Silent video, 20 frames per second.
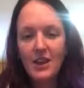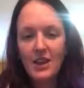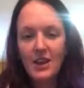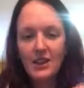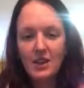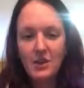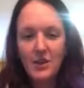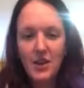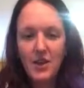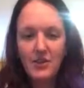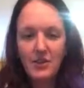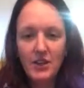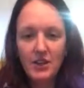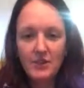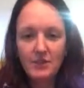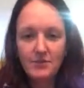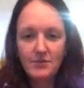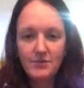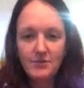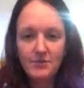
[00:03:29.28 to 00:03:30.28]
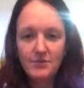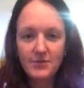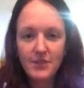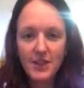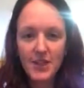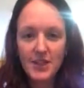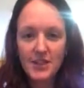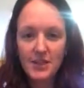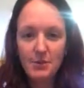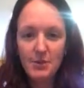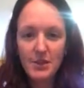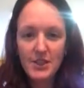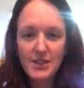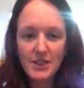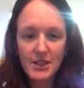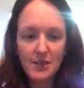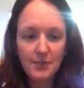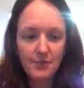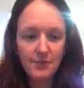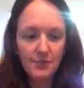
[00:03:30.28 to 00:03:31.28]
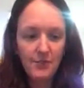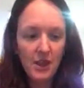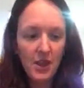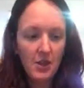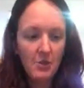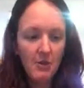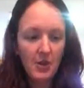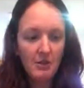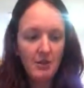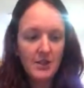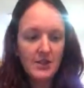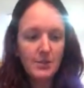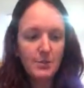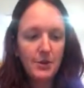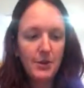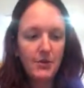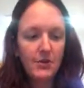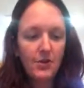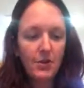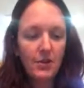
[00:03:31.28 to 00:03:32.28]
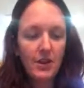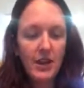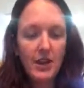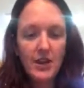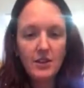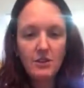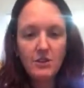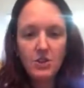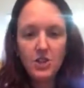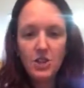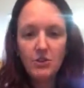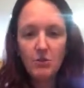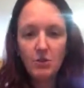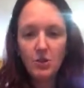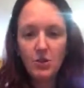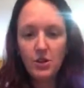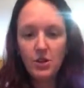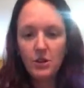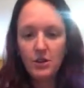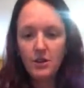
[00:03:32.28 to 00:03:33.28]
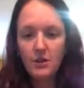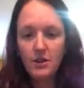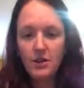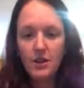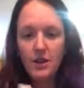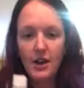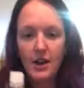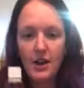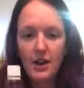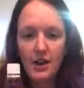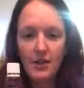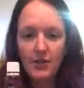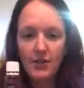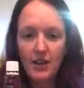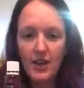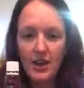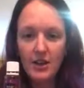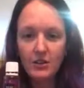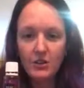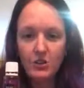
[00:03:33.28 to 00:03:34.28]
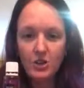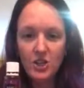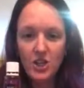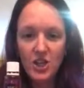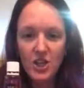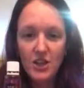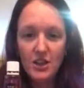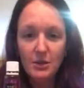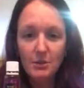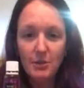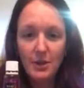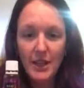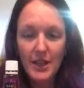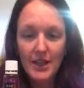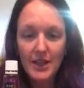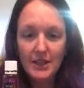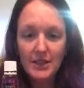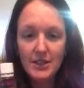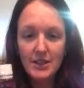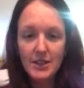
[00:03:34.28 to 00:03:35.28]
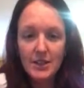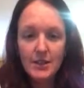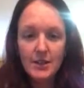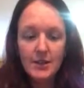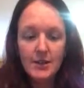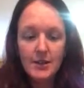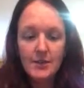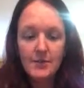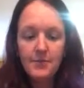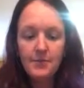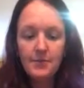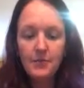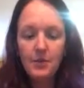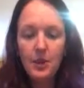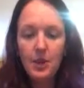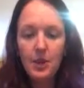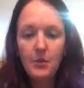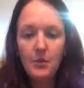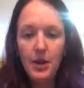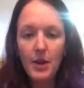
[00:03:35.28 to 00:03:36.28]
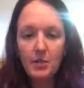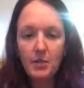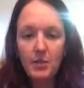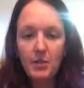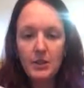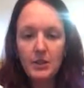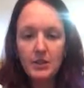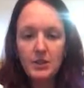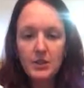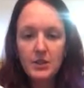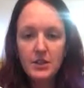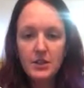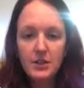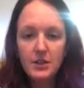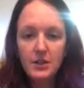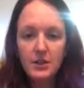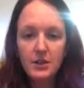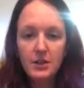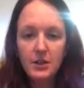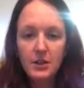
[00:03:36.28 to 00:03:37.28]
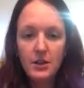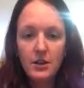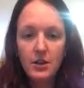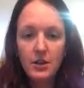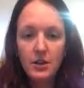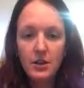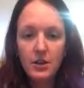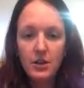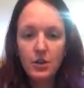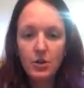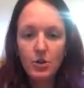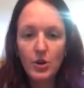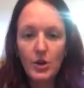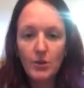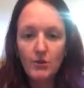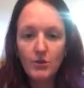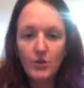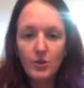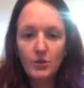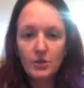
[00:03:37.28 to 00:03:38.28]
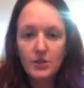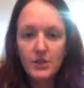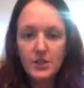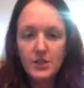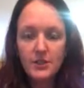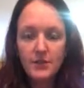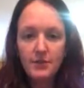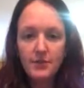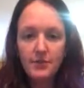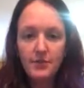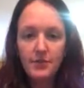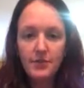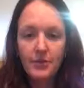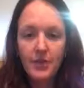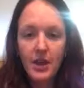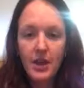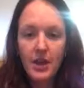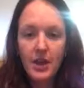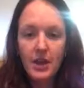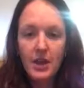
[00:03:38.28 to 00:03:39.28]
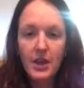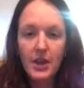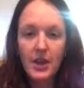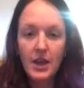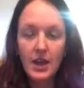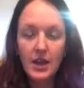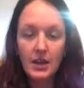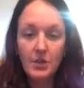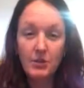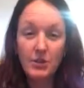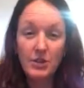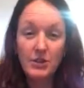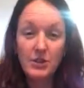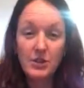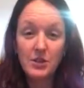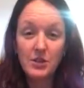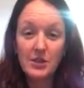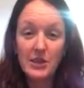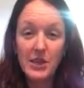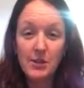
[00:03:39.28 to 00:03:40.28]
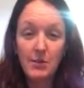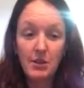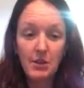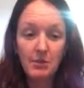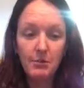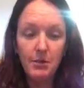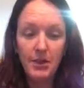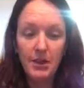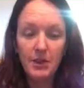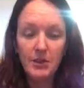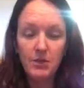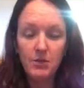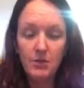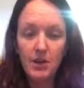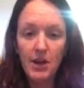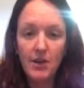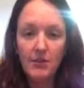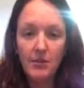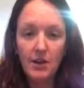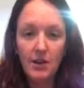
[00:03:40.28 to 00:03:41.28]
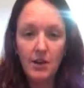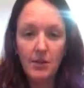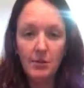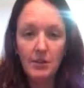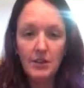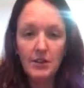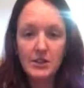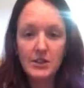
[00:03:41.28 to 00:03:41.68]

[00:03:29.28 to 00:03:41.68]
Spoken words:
And there you have it. Easy peasy. My recipe for the energy roller, I have energy, the blend, peppermint, grapefruit, and I would also use lemon, but I don't have any lemon.